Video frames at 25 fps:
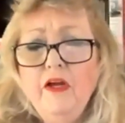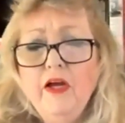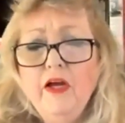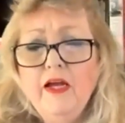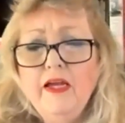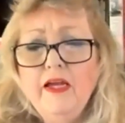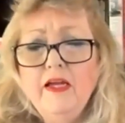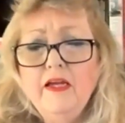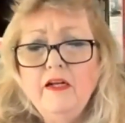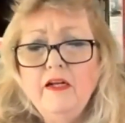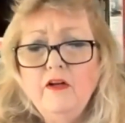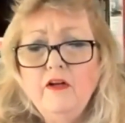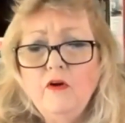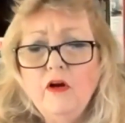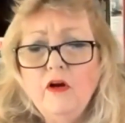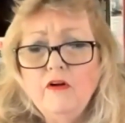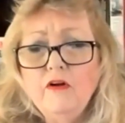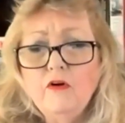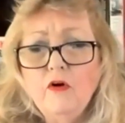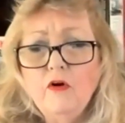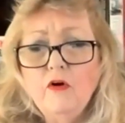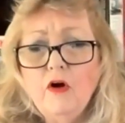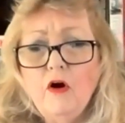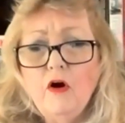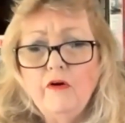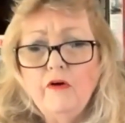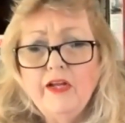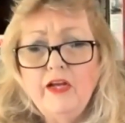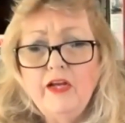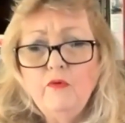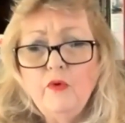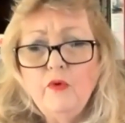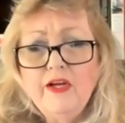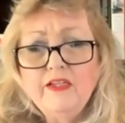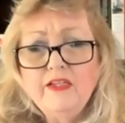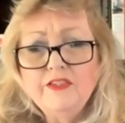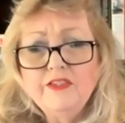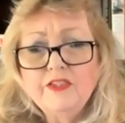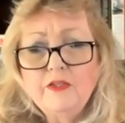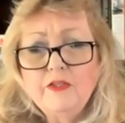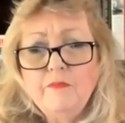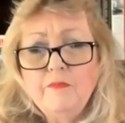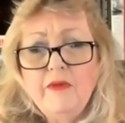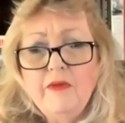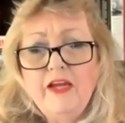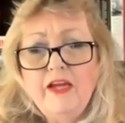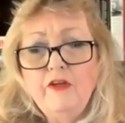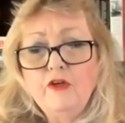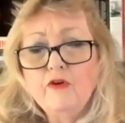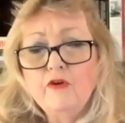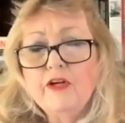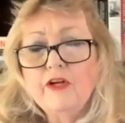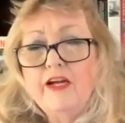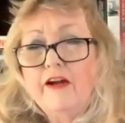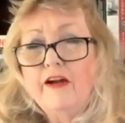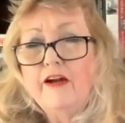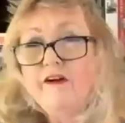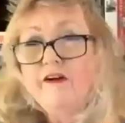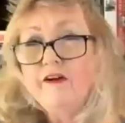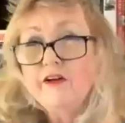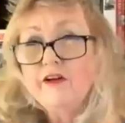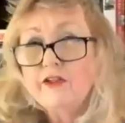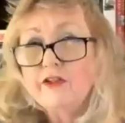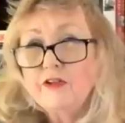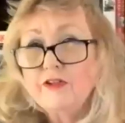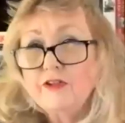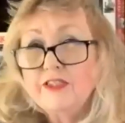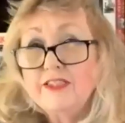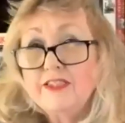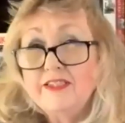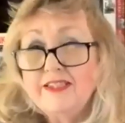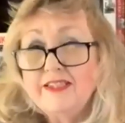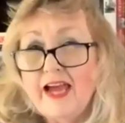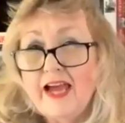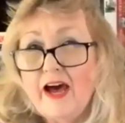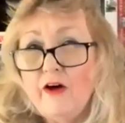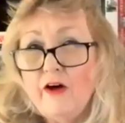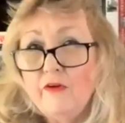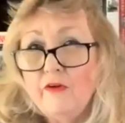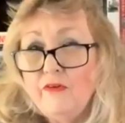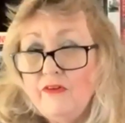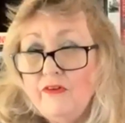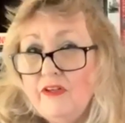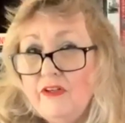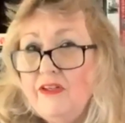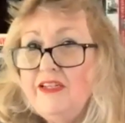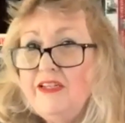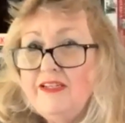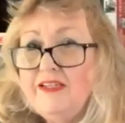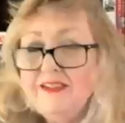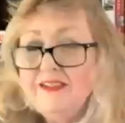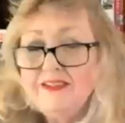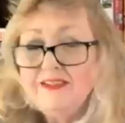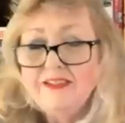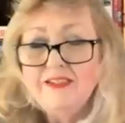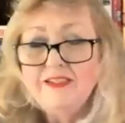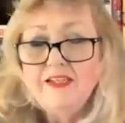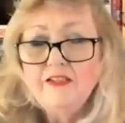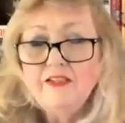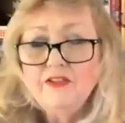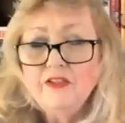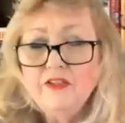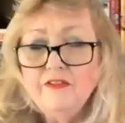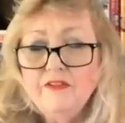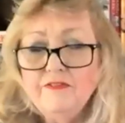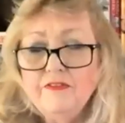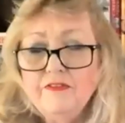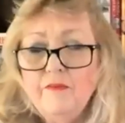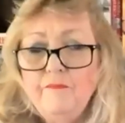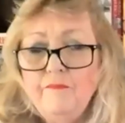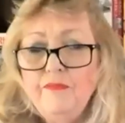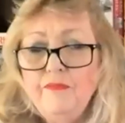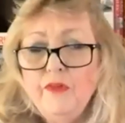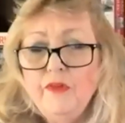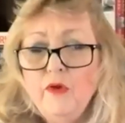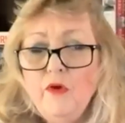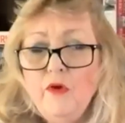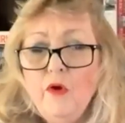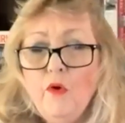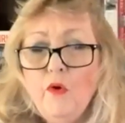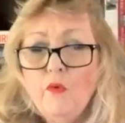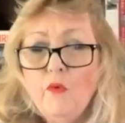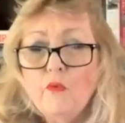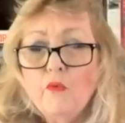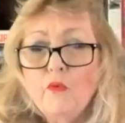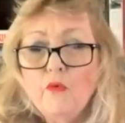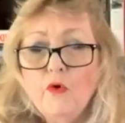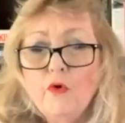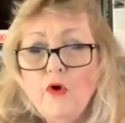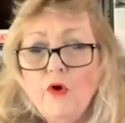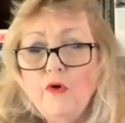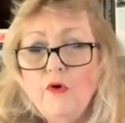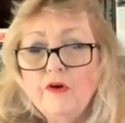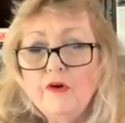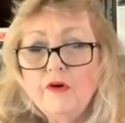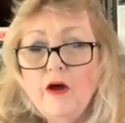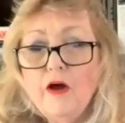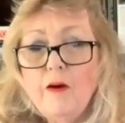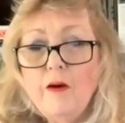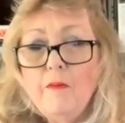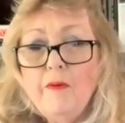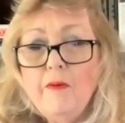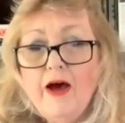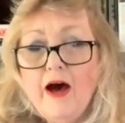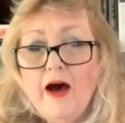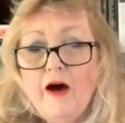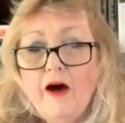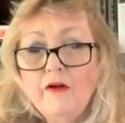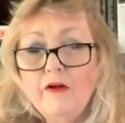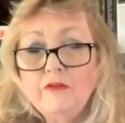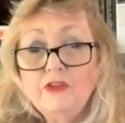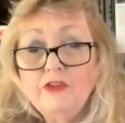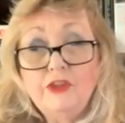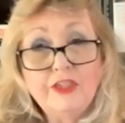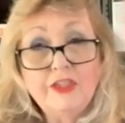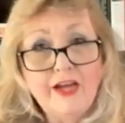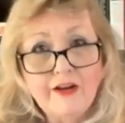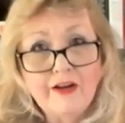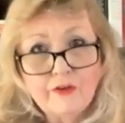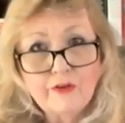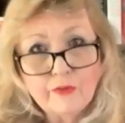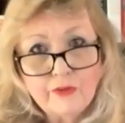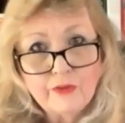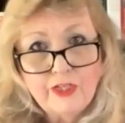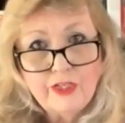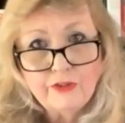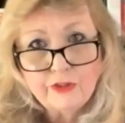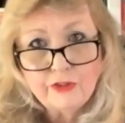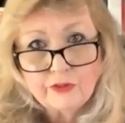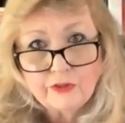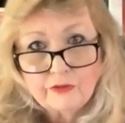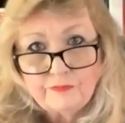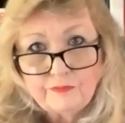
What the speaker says: in an article called 8 Ways to Make Your Character Sound Distinctive, wrote about Jack Reacher